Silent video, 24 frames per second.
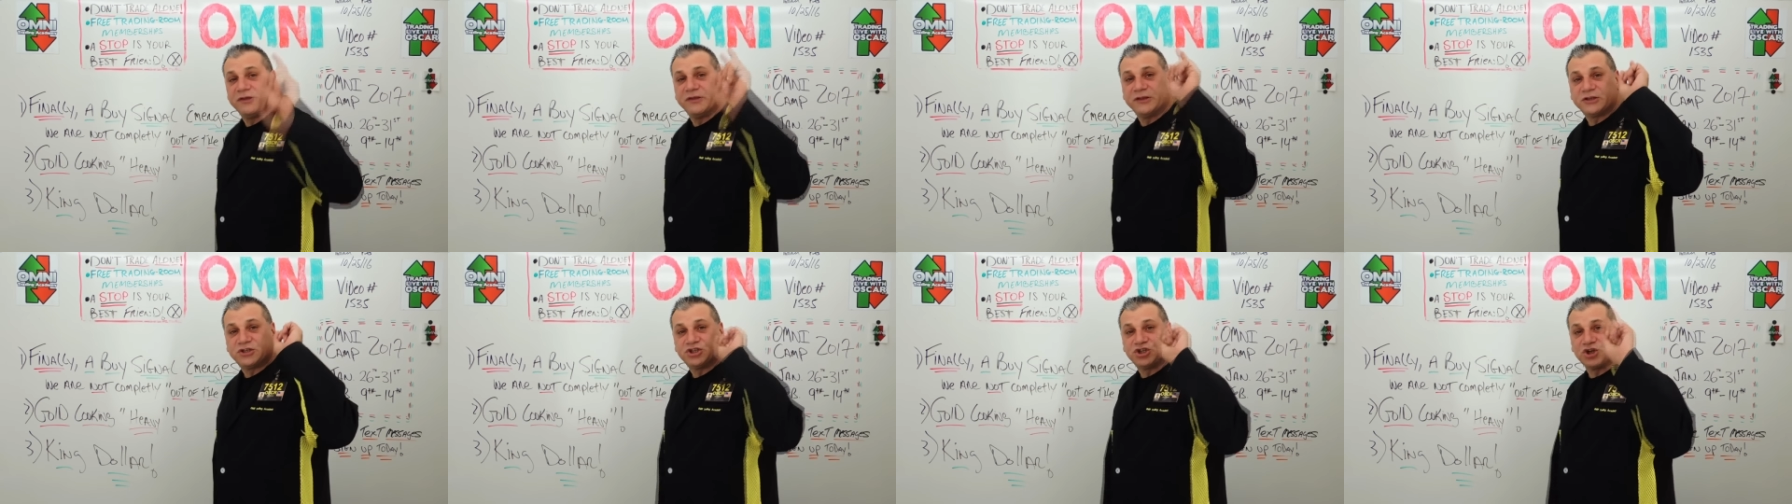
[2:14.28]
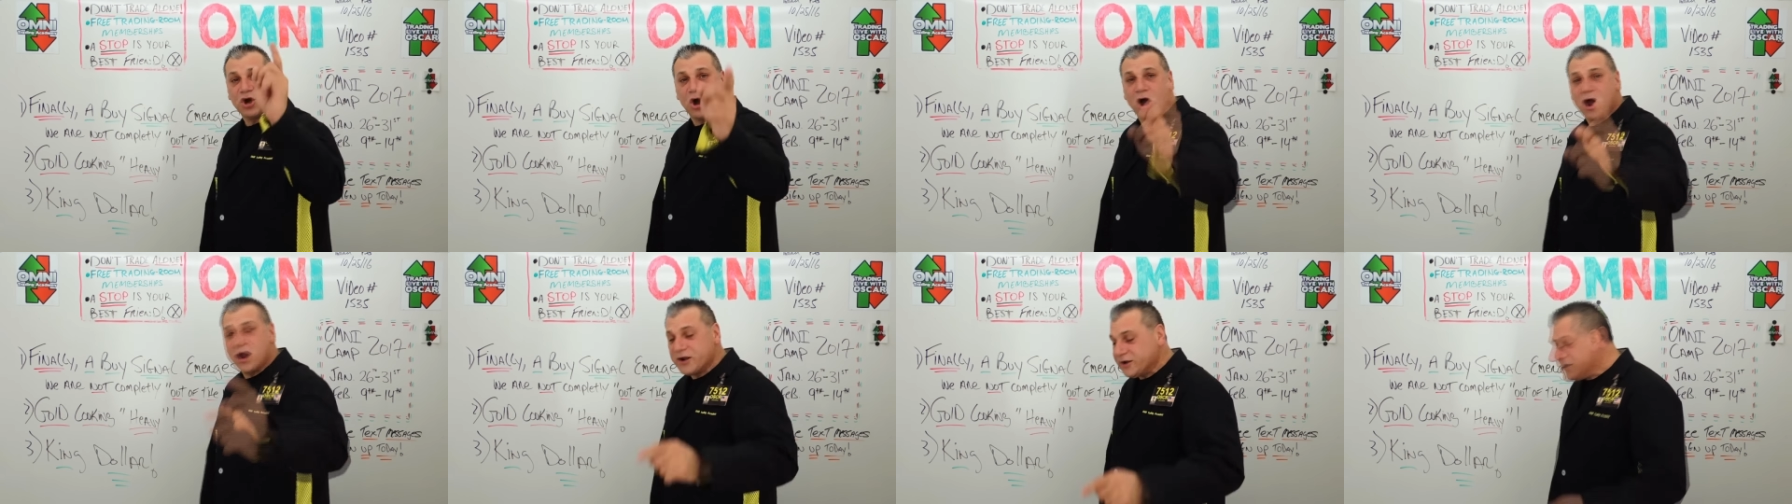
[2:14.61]
you the
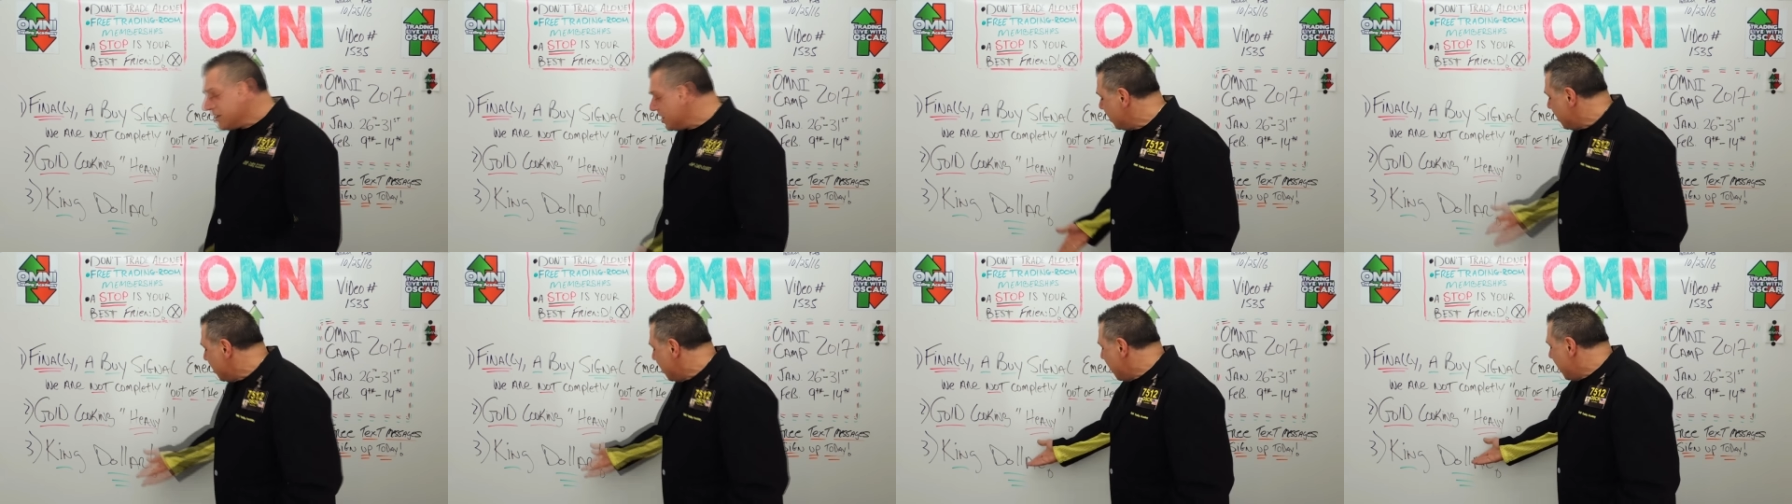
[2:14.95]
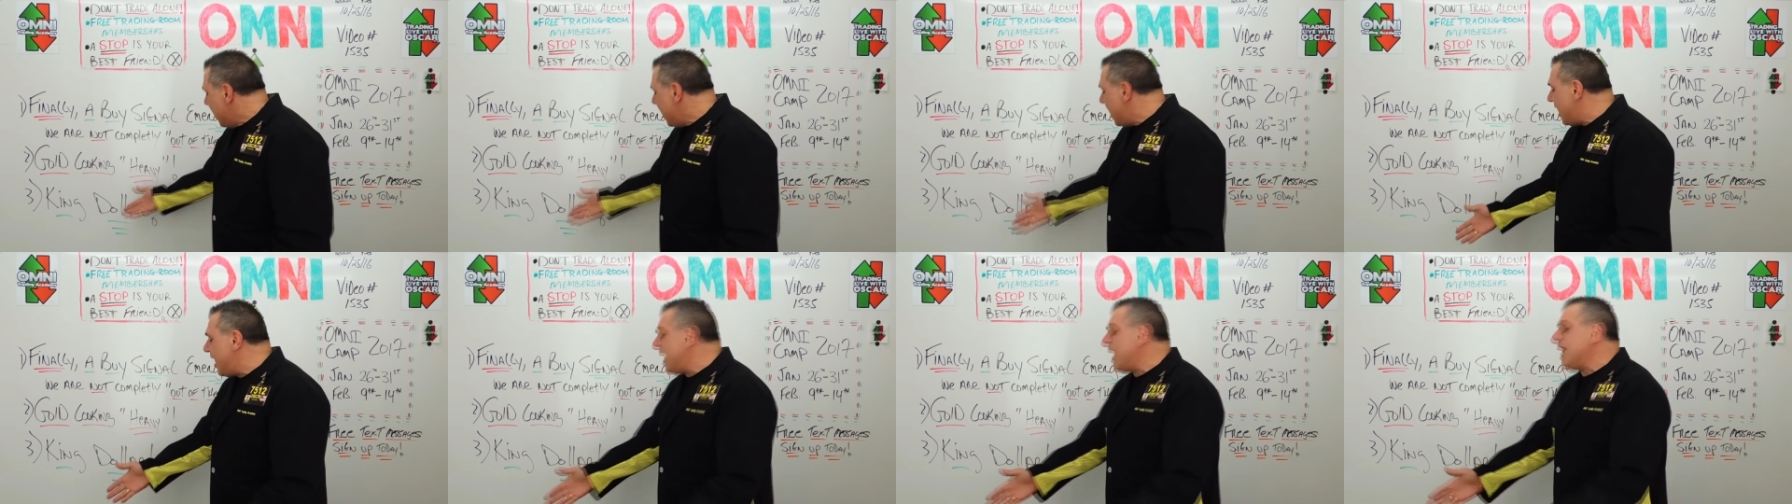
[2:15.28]
chart.
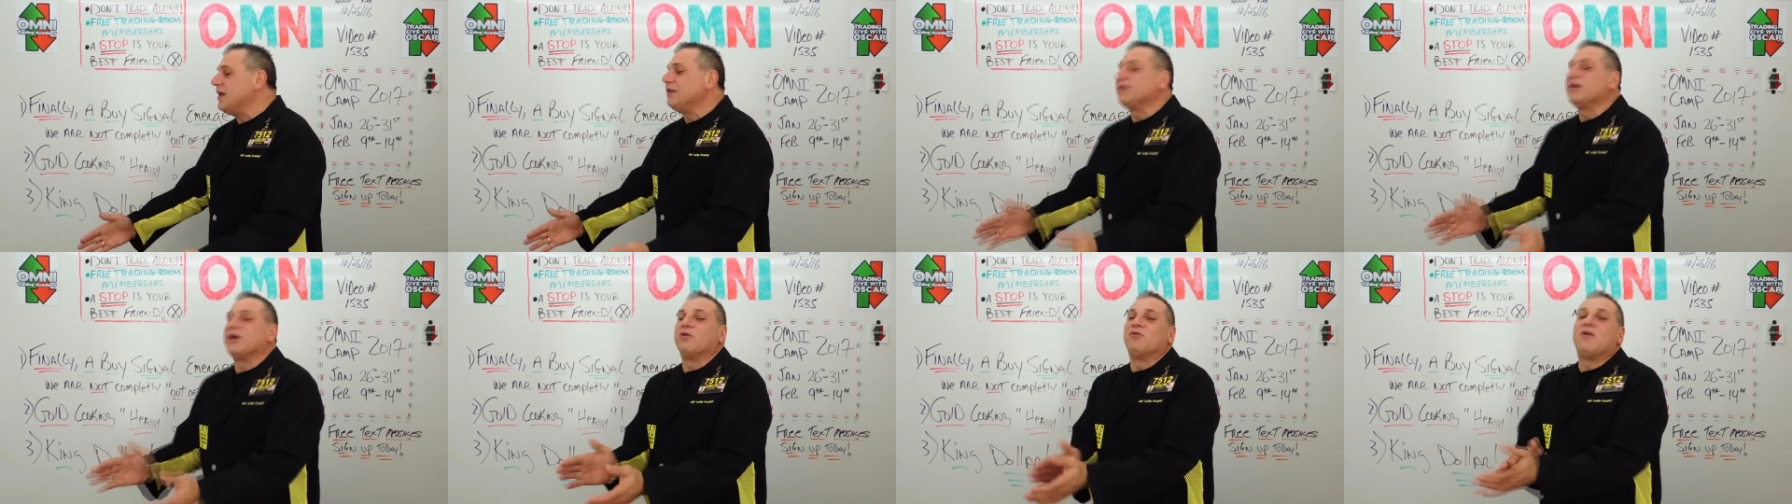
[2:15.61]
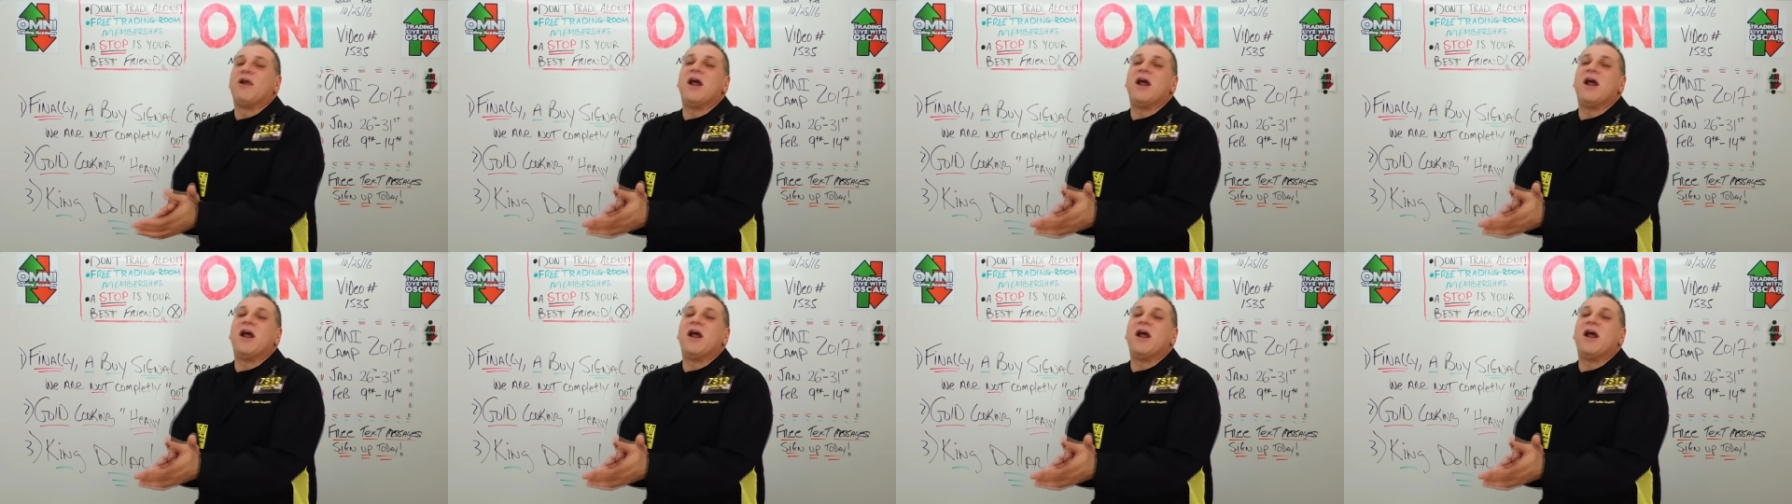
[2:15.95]
And a